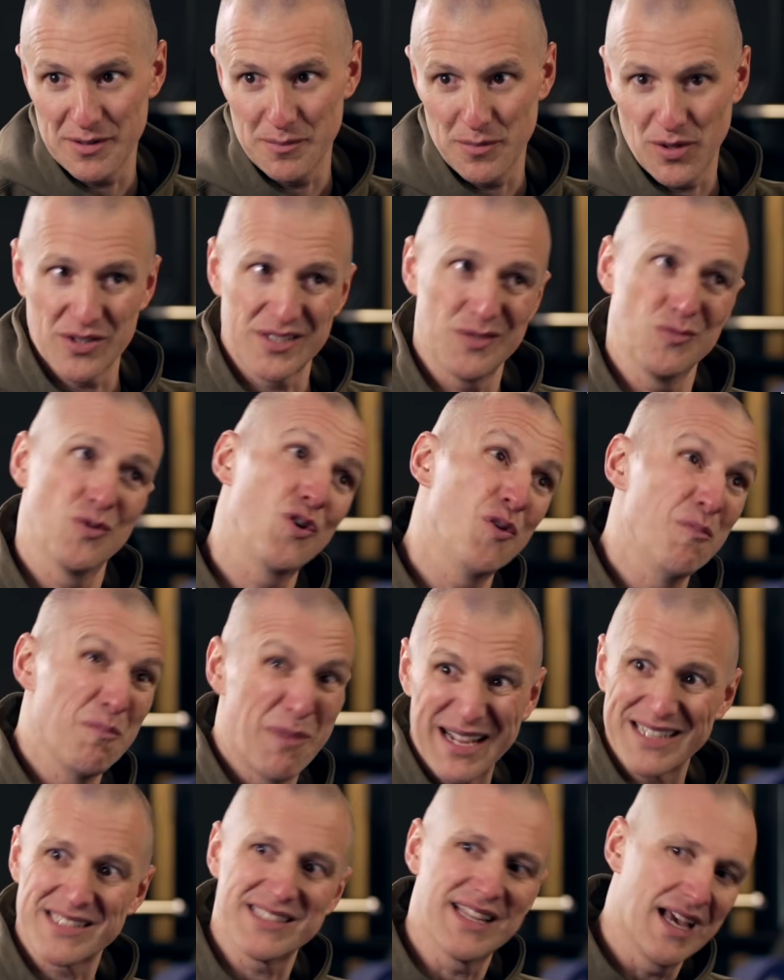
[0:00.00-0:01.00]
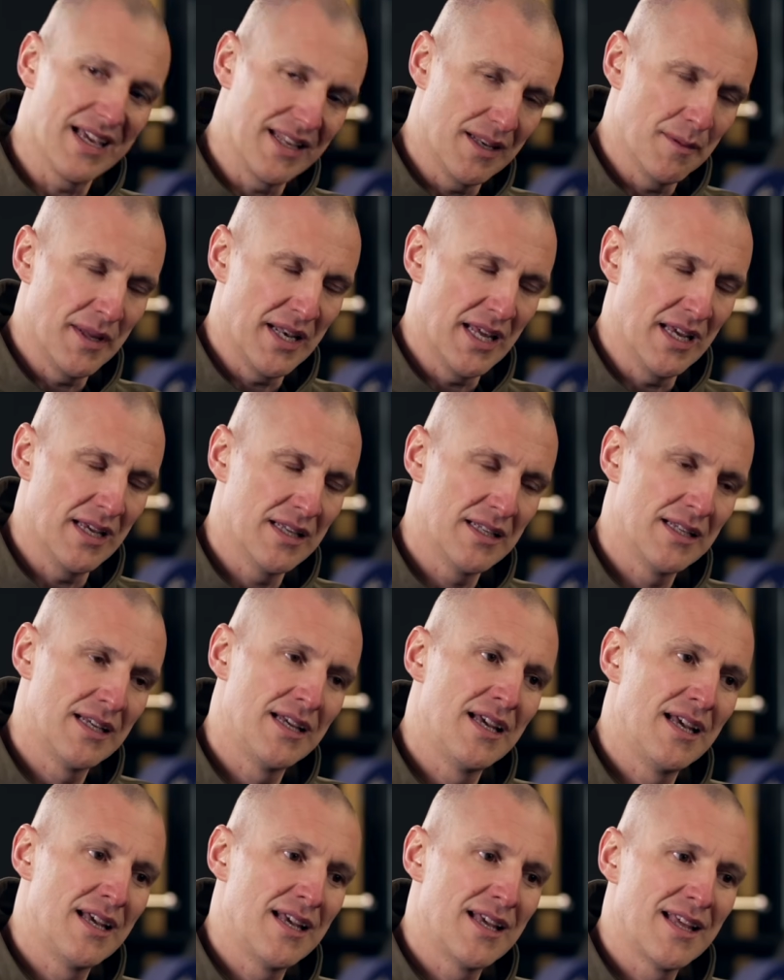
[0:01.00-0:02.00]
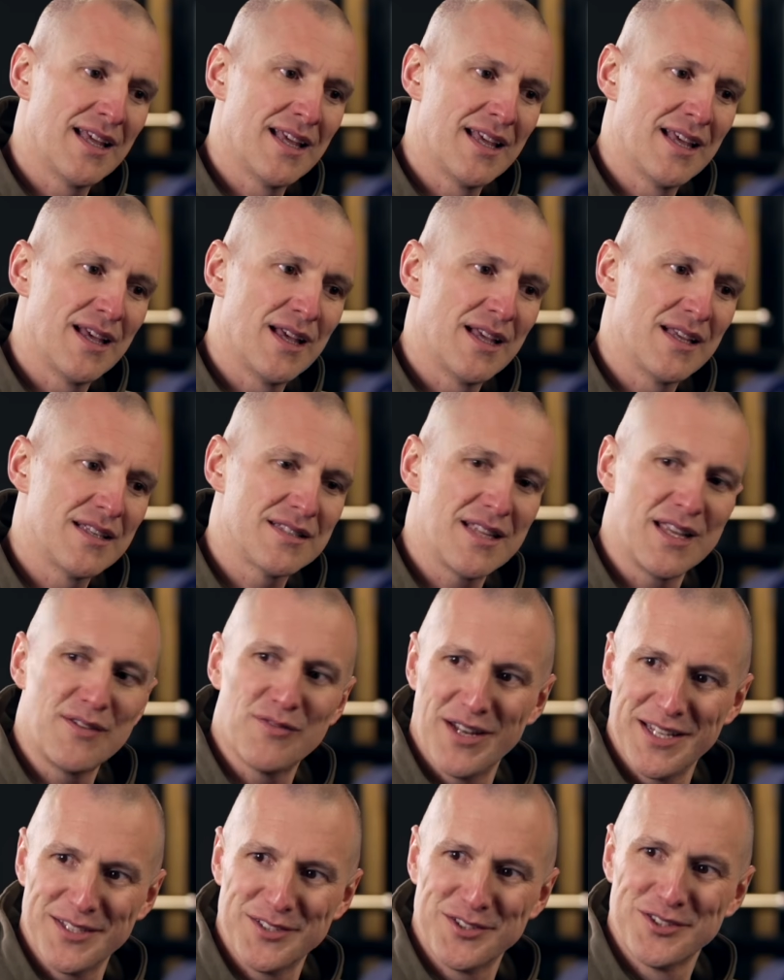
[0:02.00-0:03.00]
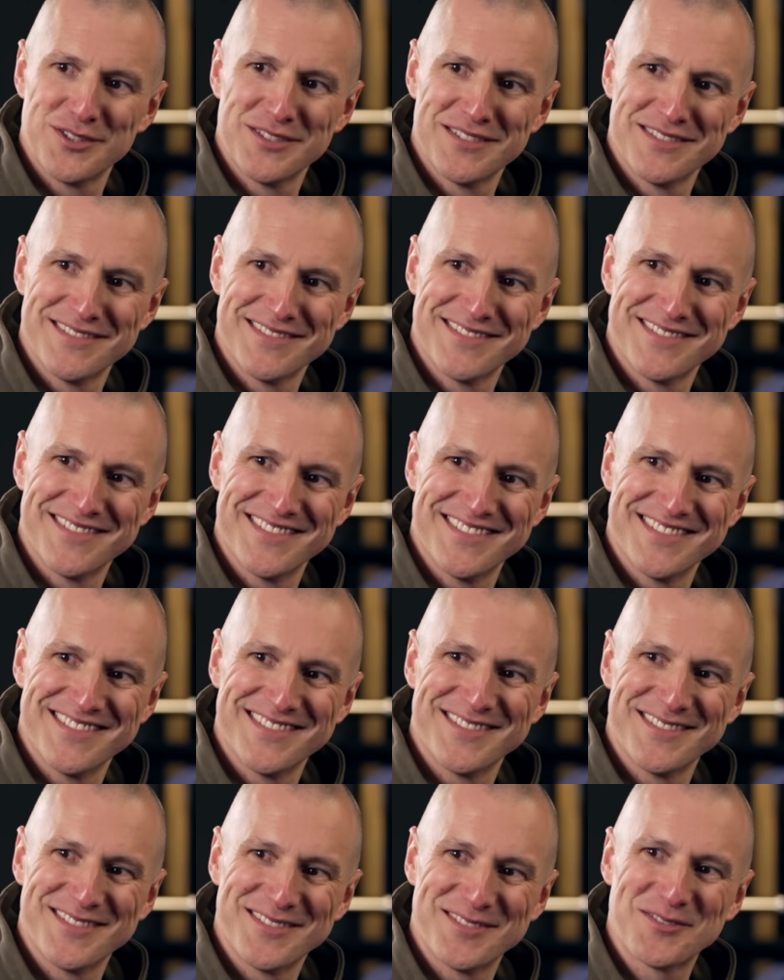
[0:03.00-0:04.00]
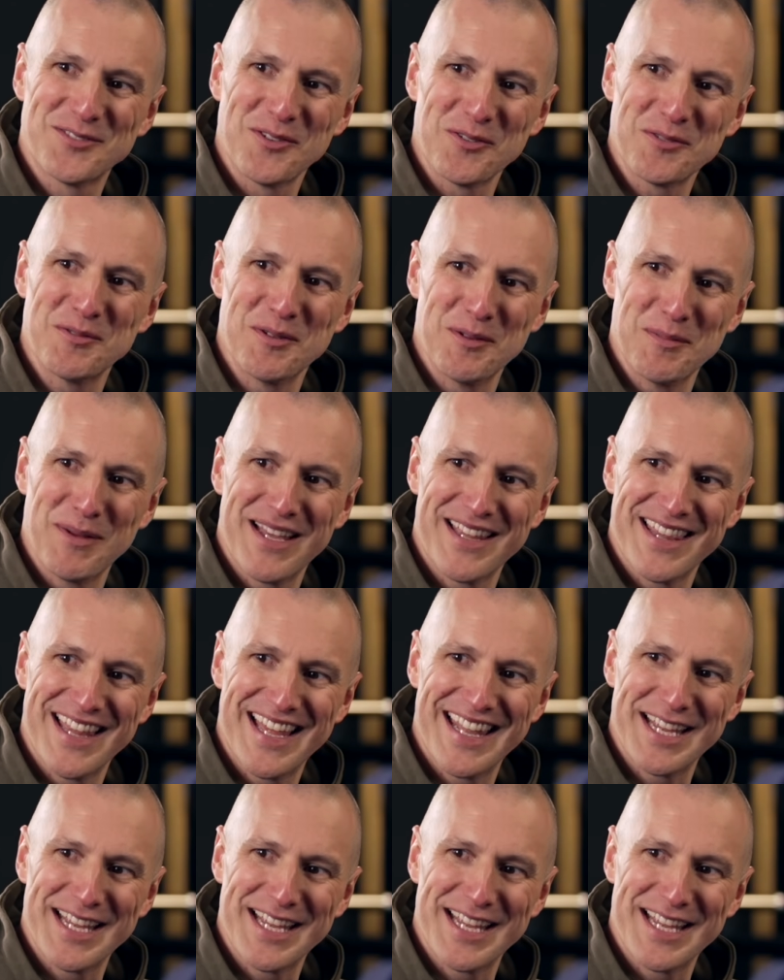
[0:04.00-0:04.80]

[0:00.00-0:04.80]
in boxing. We'll come back to that in a minute. Stevenage, talk to me about that